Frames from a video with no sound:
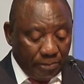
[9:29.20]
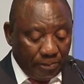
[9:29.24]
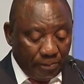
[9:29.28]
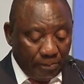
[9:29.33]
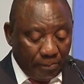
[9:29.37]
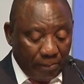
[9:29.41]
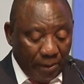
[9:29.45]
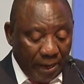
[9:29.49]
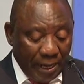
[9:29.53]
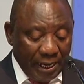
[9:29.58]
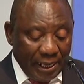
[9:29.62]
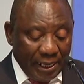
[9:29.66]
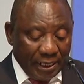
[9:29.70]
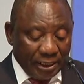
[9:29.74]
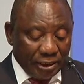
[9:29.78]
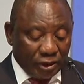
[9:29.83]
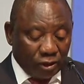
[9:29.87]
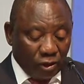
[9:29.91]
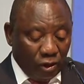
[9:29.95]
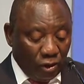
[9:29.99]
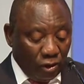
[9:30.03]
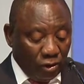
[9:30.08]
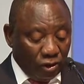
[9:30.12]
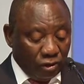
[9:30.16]

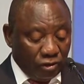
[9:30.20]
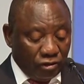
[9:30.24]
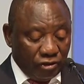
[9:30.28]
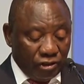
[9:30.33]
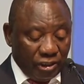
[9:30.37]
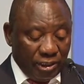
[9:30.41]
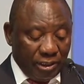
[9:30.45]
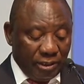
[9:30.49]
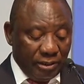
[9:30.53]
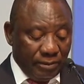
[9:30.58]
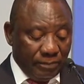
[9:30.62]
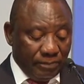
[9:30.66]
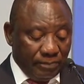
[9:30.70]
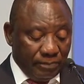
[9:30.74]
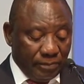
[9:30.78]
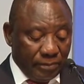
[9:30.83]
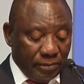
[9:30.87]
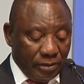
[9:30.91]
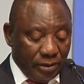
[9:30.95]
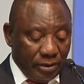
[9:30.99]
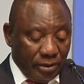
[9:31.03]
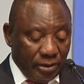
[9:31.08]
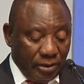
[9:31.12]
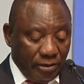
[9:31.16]
paleontology,
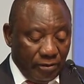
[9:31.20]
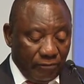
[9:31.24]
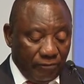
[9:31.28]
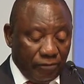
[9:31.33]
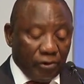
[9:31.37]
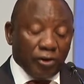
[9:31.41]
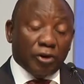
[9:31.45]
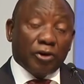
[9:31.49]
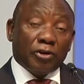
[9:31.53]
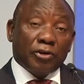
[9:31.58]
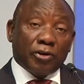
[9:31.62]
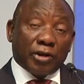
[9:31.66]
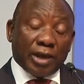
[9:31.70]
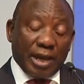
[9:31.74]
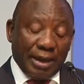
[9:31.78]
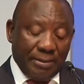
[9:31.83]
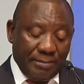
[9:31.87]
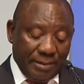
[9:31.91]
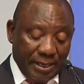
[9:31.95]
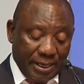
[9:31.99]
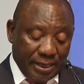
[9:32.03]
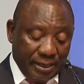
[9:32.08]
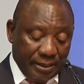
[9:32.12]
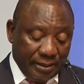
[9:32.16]

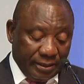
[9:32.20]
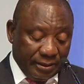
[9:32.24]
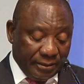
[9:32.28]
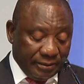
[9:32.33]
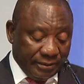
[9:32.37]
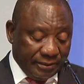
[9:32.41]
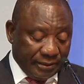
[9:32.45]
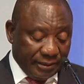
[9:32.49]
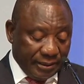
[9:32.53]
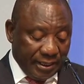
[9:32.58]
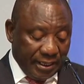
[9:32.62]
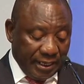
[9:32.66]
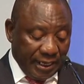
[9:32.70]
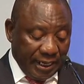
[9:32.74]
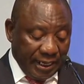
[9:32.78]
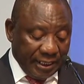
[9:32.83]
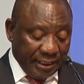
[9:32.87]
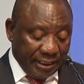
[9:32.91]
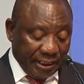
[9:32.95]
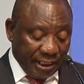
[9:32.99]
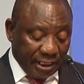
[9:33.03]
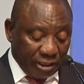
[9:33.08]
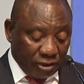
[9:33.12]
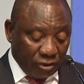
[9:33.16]
fluorochemicals,
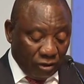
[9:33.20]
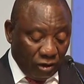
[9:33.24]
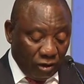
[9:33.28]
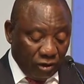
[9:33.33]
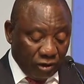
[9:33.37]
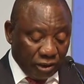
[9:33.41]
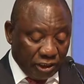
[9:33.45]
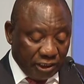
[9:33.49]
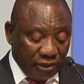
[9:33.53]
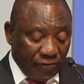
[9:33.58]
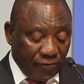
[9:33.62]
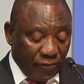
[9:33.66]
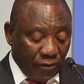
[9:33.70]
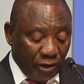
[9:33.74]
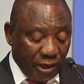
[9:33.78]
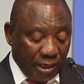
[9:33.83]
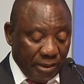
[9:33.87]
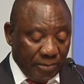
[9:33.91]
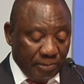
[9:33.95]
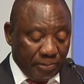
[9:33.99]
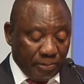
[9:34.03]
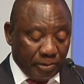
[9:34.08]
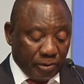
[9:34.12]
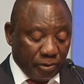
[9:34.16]
and technology for
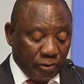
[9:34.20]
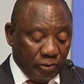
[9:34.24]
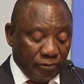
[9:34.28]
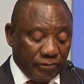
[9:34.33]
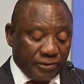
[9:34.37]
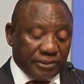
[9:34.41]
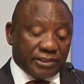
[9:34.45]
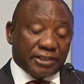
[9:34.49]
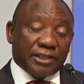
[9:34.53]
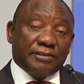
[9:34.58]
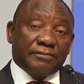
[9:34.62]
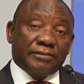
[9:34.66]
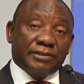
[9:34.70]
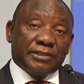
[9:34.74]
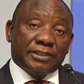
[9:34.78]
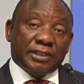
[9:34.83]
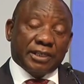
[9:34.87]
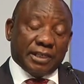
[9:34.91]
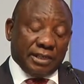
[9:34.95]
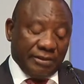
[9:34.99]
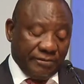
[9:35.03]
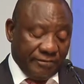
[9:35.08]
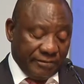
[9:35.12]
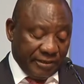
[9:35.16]
improved service
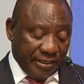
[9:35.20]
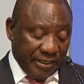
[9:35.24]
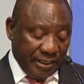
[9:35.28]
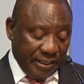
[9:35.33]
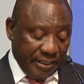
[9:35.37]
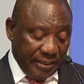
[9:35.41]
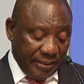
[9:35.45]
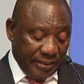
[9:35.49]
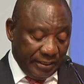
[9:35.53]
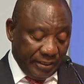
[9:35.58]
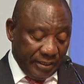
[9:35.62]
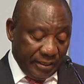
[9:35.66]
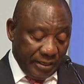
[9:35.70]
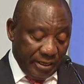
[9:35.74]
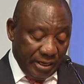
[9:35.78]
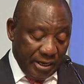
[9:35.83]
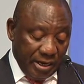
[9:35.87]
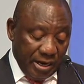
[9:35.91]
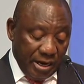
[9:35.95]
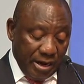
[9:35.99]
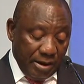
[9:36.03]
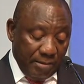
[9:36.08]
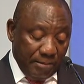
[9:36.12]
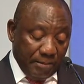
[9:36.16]
delivery.
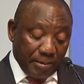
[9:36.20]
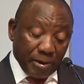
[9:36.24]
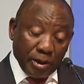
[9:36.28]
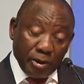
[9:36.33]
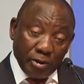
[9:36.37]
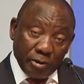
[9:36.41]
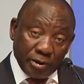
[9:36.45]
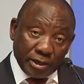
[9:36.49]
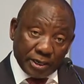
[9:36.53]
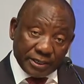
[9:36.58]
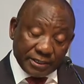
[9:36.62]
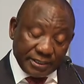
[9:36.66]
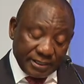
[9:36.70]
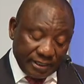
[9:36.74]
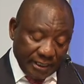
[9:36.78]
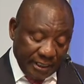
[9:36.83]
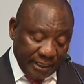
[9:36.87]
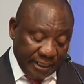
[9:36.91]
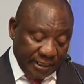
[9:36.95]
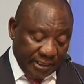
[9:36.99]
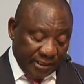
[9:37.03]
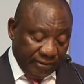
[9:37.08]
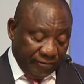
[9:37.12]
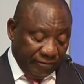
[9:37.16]
Progress
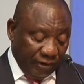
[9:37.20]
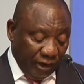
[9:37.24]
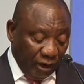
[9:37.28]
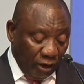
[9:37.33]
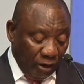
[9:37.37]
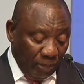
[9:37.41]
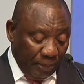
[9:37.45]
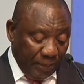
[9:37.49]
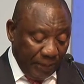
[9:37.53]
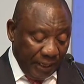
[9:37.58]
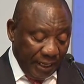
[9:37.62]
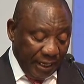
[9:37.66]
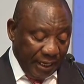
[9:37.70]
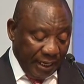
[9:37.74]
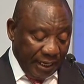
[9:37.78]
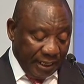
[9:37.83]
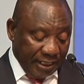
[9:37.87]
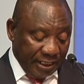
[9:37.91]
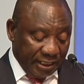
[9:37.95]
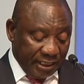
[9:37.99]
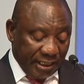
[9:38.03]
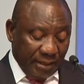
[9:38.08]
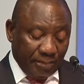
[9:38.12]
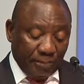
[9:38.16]
in developing
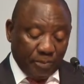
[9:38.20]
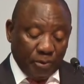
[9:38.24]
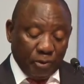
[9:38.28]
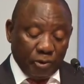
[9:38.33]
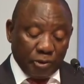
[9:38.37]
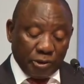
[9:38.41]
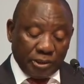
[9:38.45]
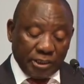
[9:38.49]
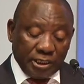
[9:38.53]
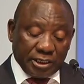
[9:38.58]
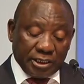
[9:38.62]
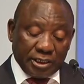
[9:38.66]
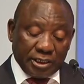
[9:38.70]
and supporting